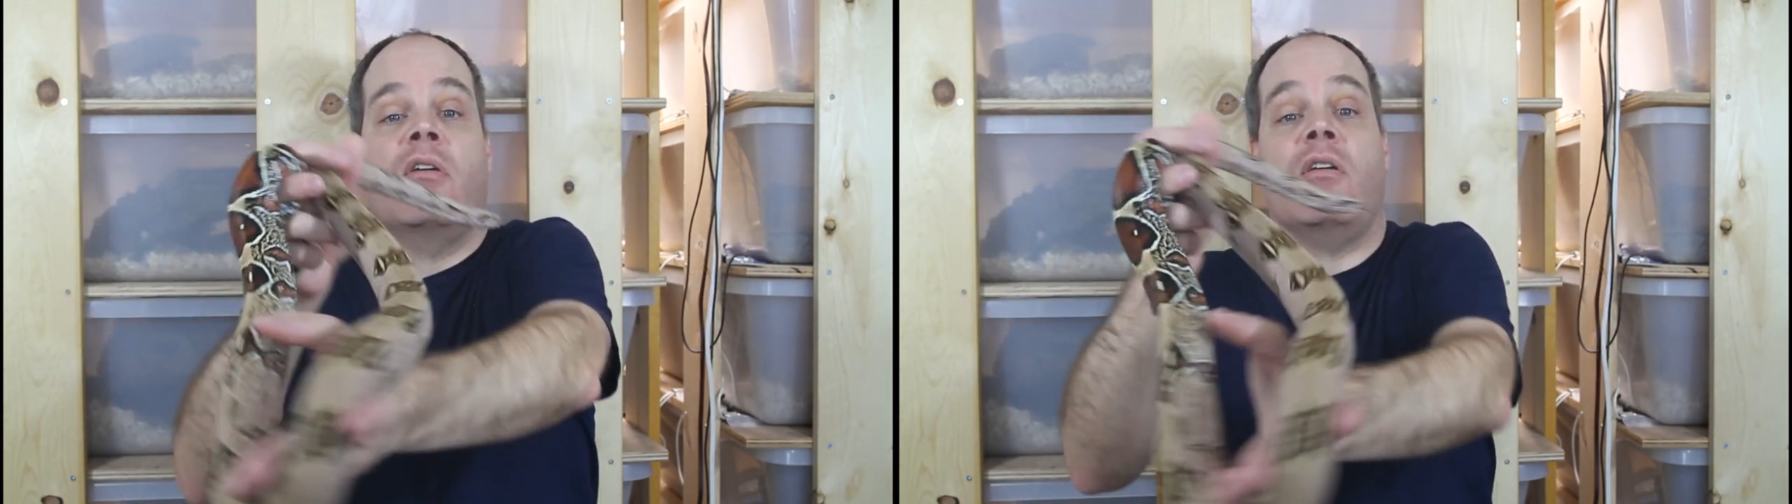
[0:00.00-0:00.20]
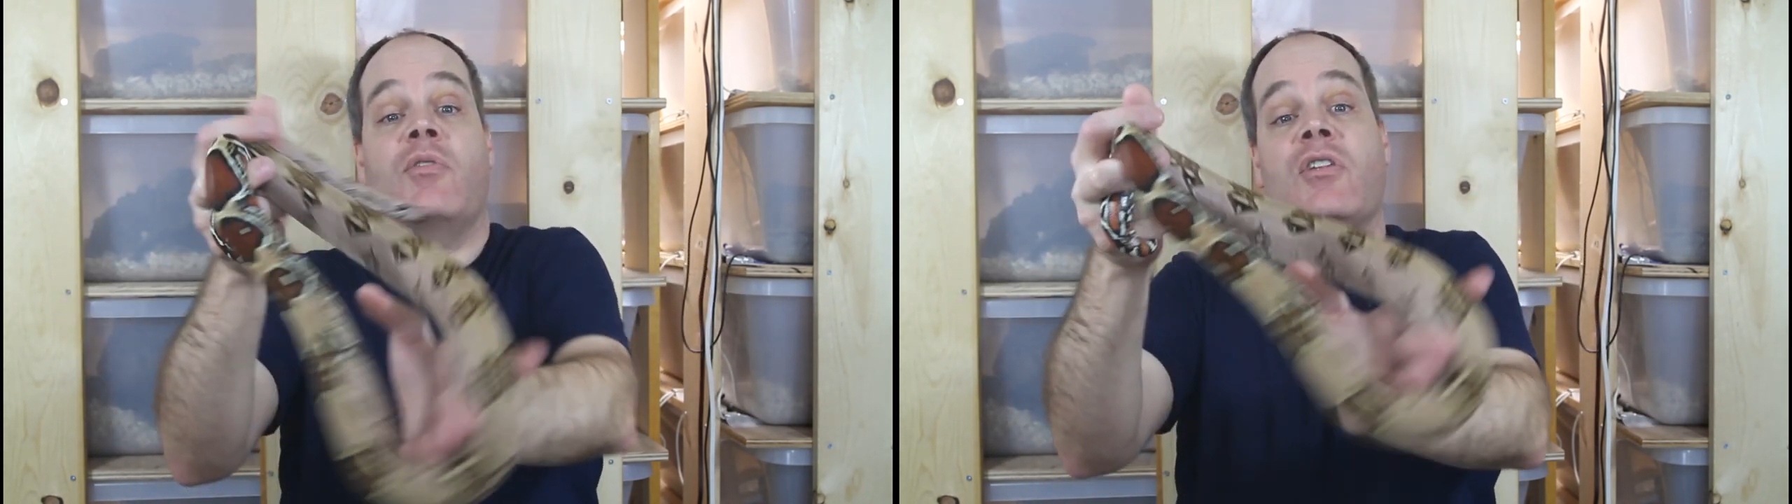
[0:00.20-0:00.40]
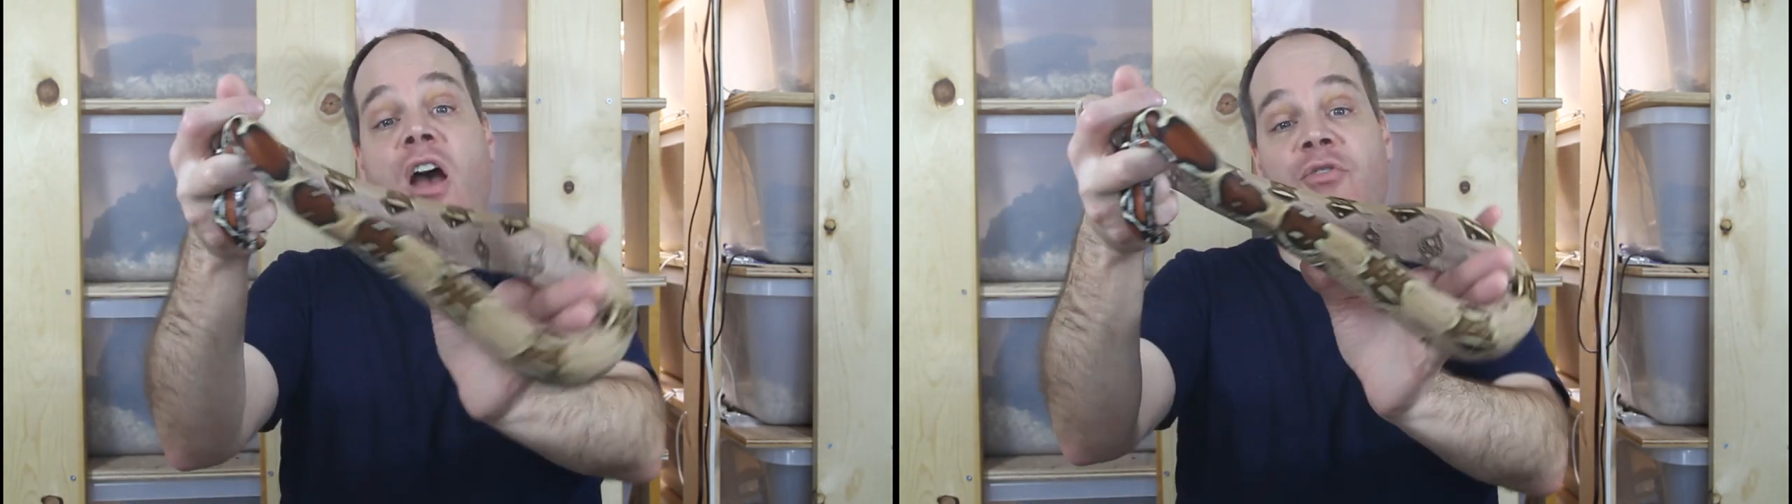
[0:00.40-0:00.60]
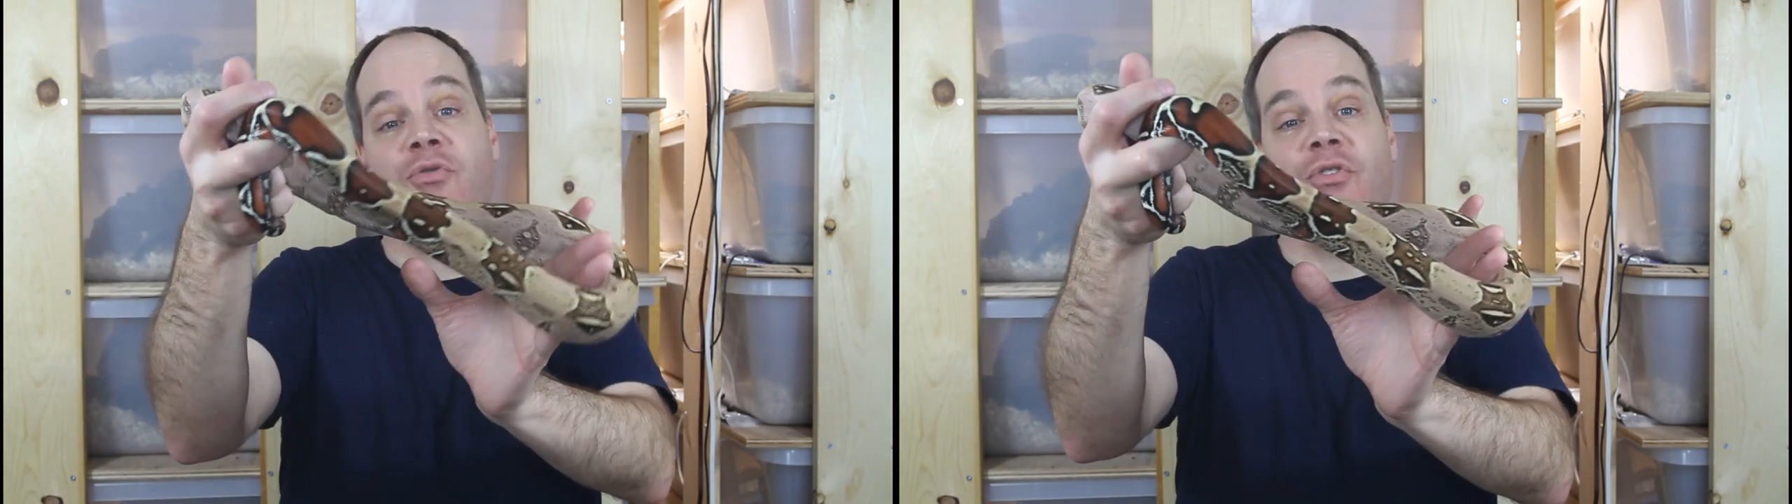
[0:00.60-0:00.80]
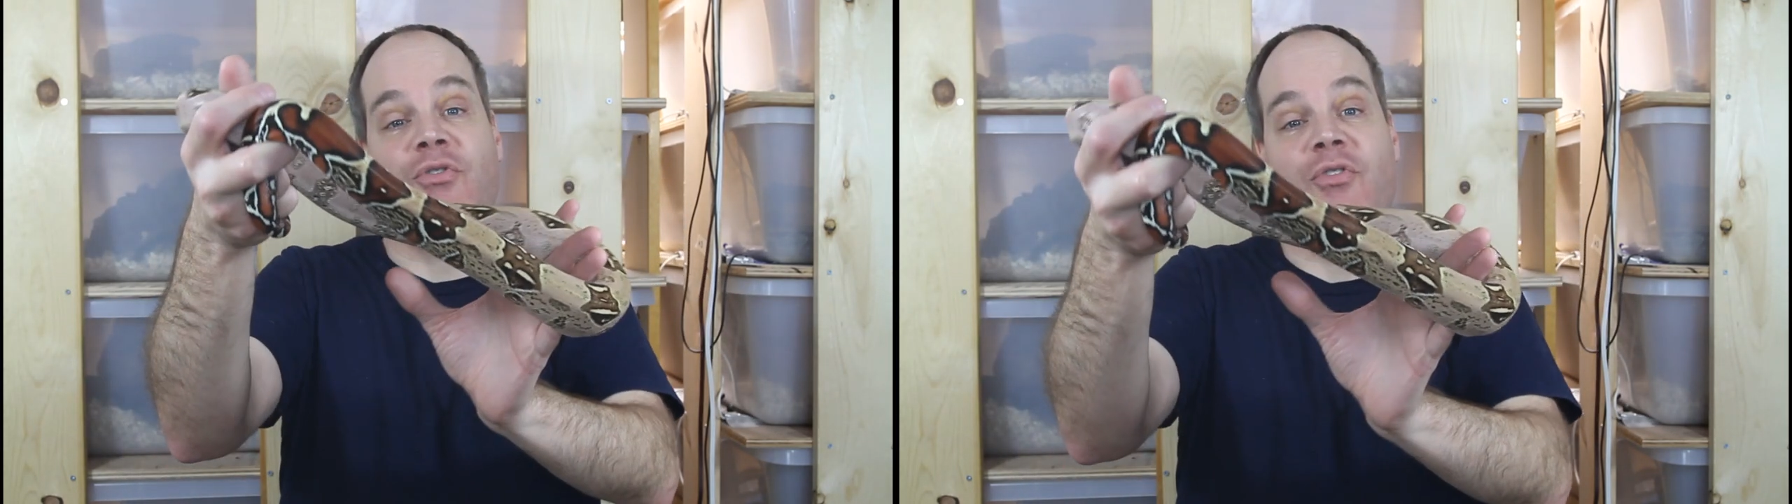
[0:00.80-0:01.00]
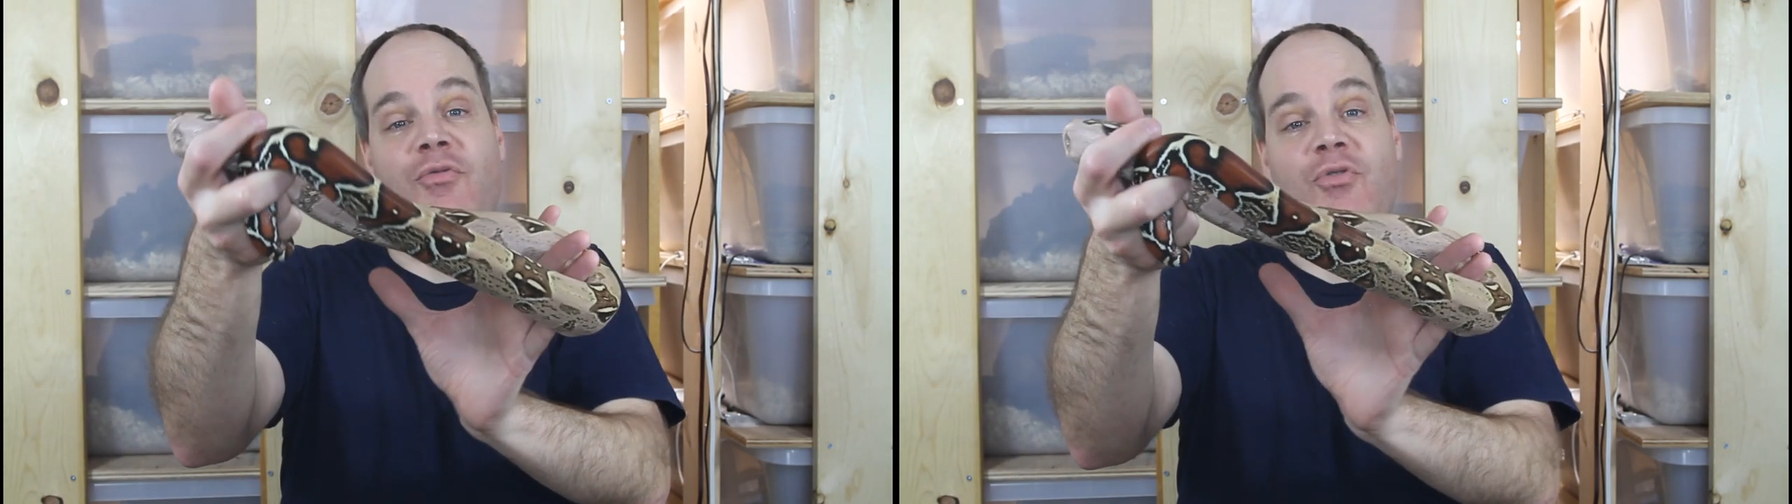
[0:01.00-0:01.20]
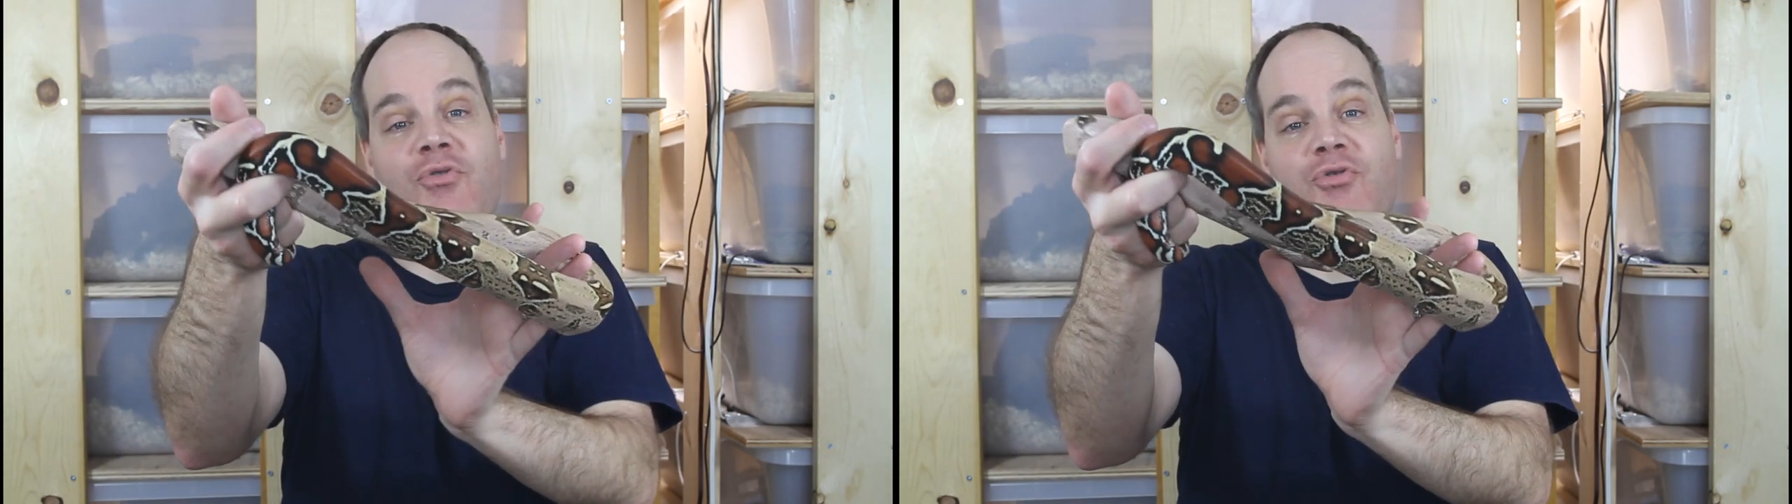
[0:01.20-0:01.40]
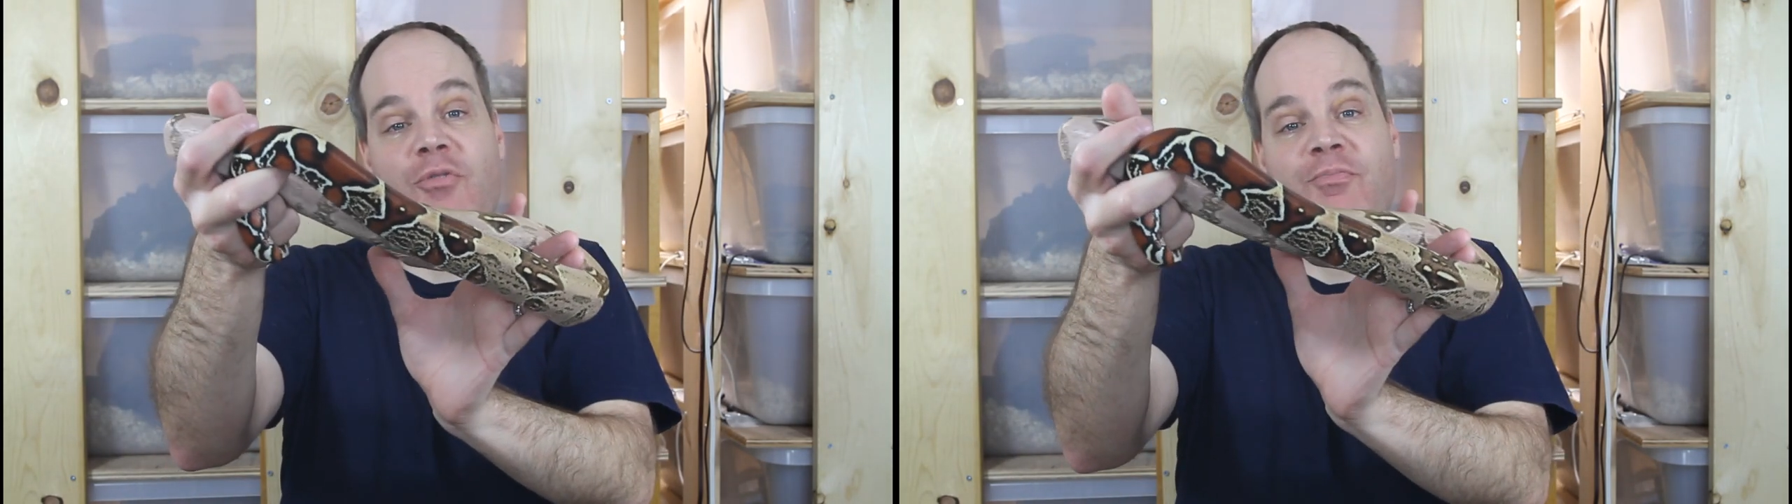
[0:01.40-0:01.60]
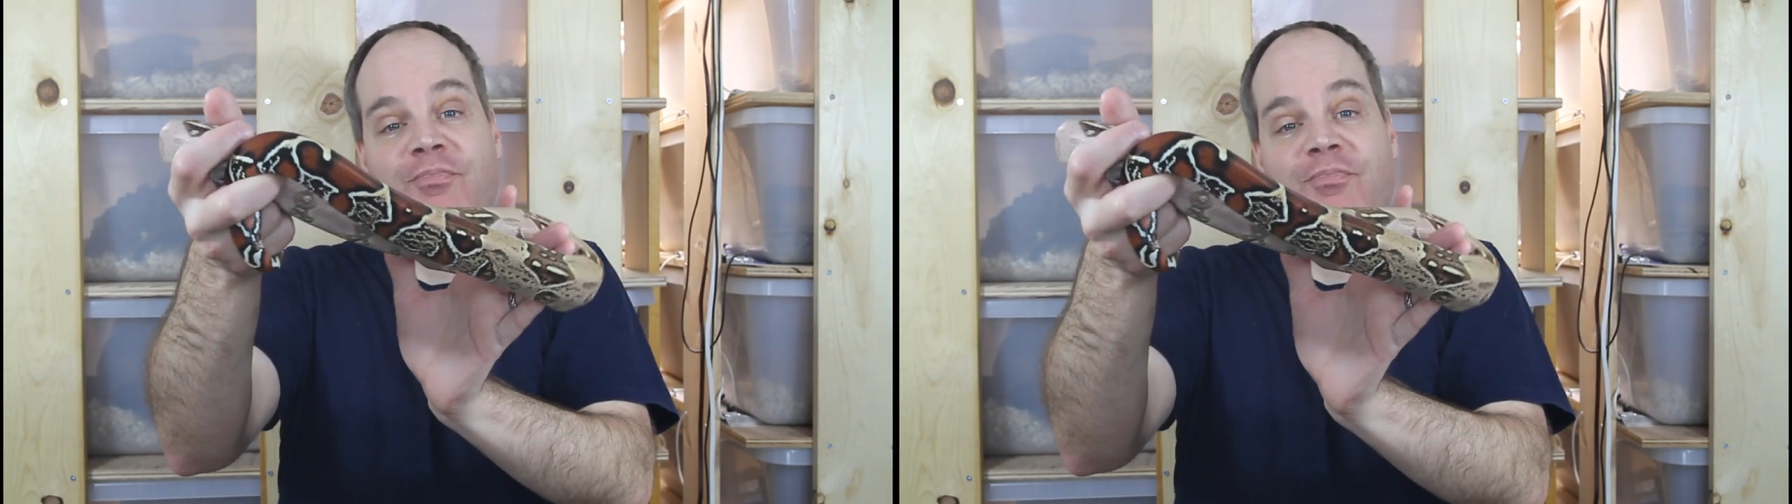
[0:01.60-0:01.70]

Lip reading: in the not too distant future.